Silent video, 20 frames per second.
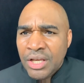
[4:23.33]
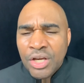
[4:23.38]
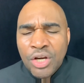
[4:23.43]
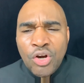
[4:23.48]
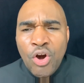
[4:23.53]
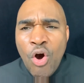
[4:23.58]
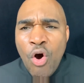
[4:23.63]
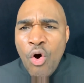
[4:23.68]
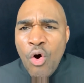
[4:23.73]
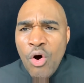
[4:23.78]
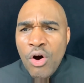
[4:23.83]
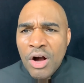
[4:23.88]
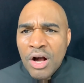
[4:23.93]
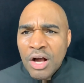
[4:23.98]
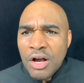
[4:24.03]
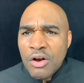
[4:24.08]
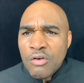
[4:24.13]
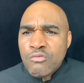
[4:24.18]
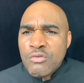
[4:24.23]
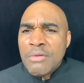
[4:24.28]
called
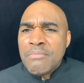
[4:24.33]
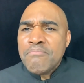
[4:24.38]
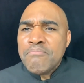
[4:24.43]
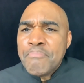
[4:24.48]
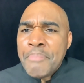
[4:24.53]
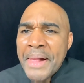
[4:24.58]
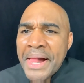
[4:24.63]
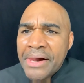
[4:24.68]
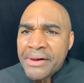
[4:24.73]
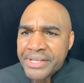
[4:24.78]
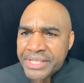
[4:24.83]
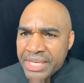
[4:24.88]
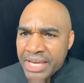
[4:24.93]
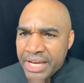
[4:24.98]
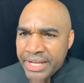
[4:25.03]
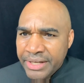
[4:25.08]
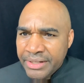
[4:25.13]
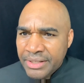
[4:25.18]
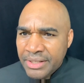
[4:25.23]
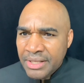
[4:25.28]

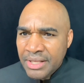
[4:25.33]
rebellion,